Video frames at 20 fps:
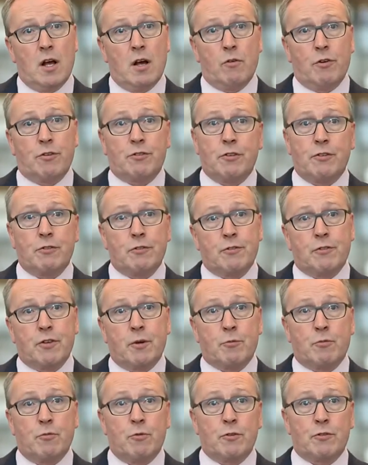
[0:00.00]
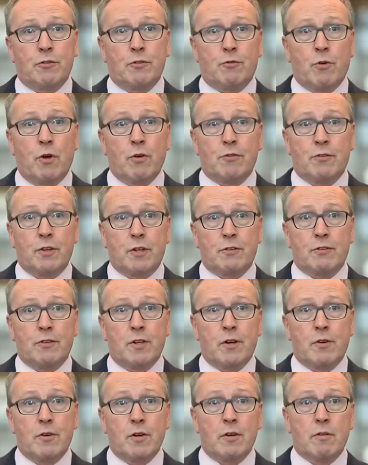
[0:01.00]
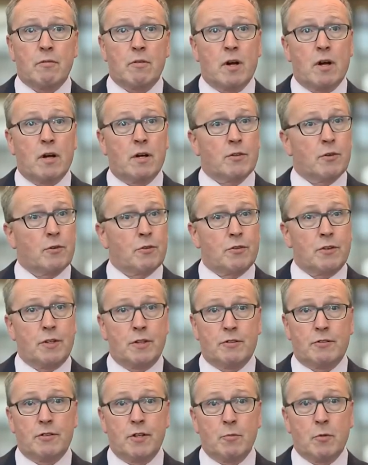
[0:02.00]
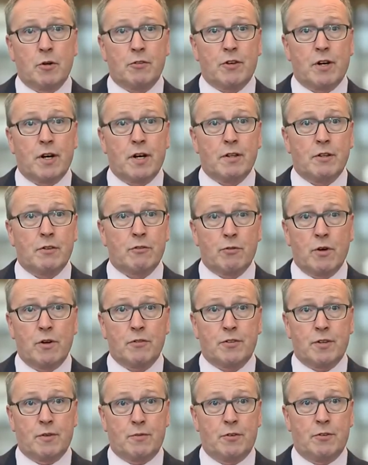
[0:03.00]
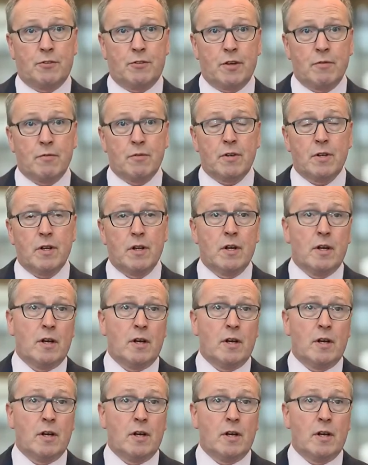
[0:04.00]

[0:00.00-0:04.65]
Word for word: Resistance up towards the 1260 area. I don't see it much higher than 1277.